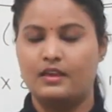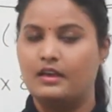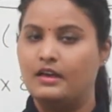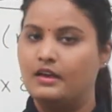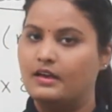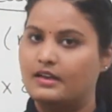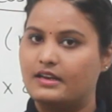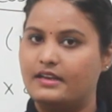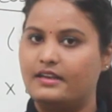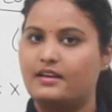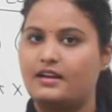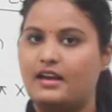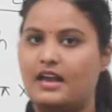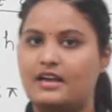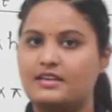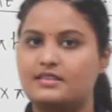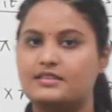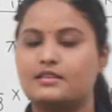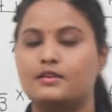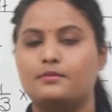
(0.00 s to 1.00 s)
Clear
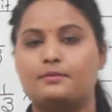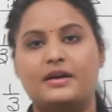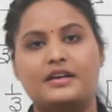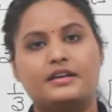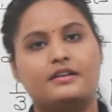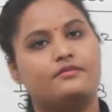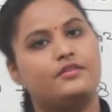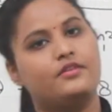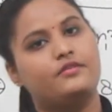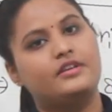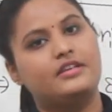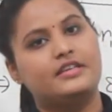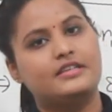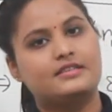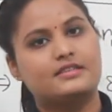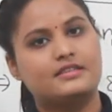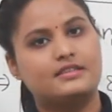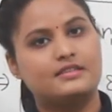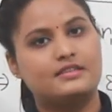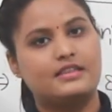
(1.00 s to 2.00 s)
class? But we will
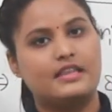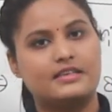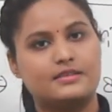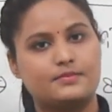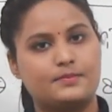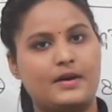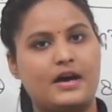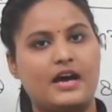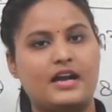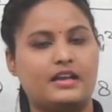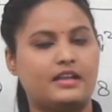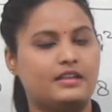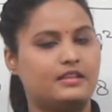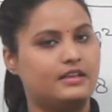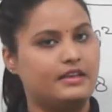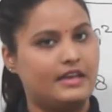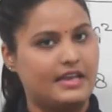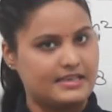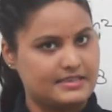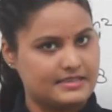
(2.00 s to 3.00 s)
discuss this part in
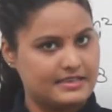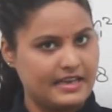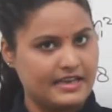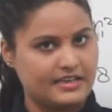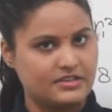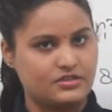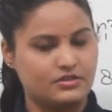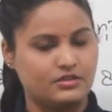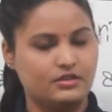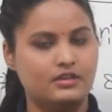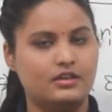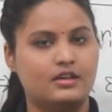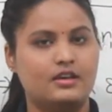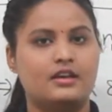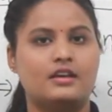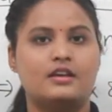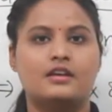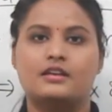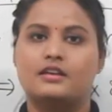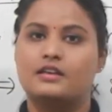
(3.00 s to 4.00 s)
the next lecture.
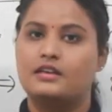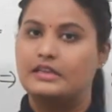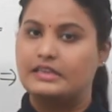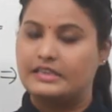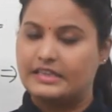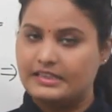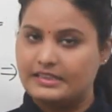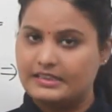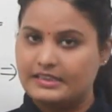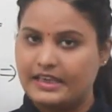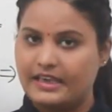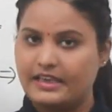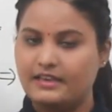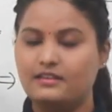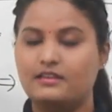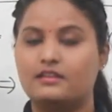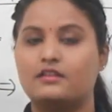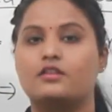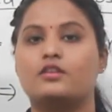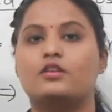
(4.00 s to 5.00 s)
Till
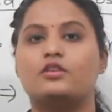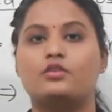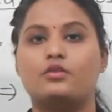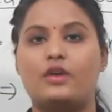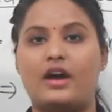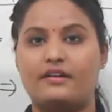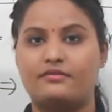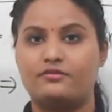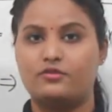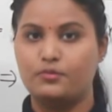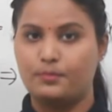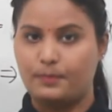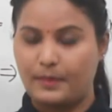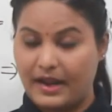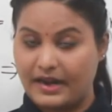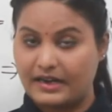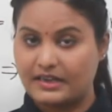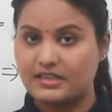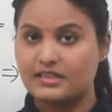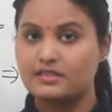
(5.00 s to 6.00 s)
then you have to
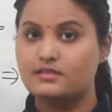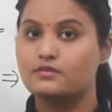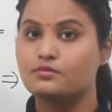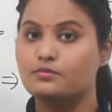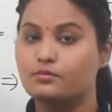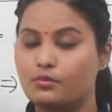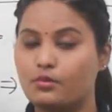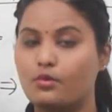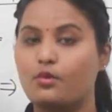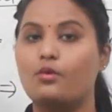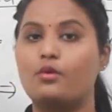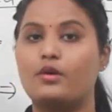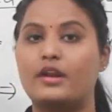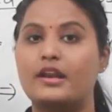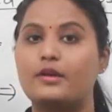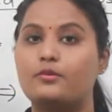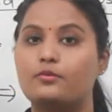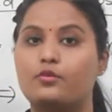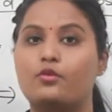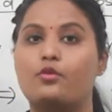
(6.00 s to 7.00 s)
practice more
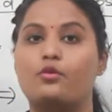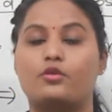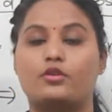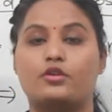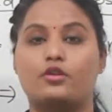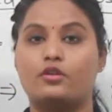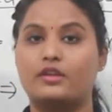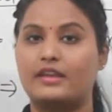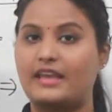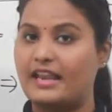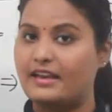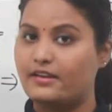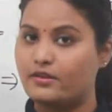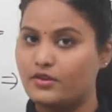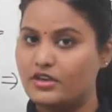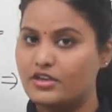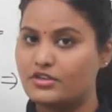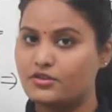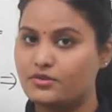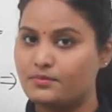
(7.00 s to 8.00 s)
and more your
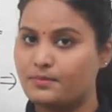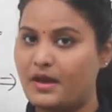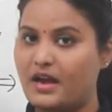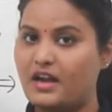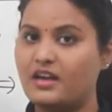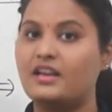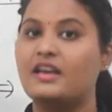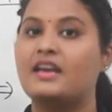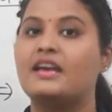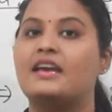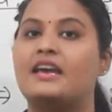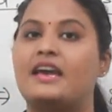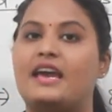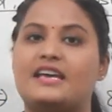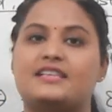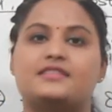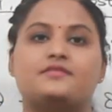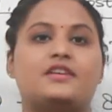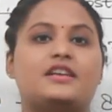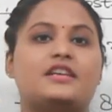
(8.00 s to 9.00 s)
calculation part
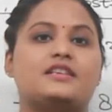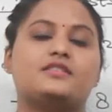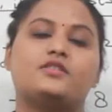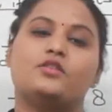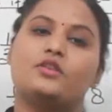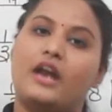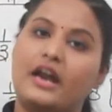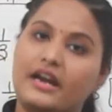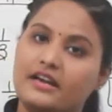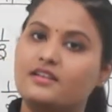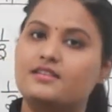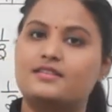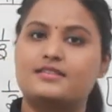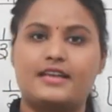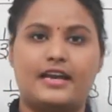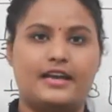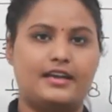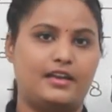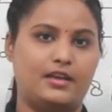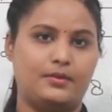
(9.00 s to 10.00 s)
as well as your
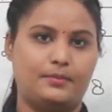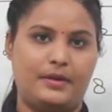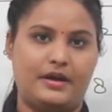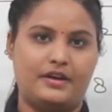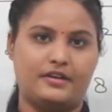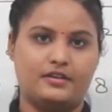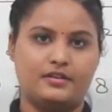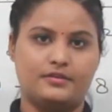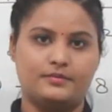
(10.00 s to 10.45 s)
understanding part.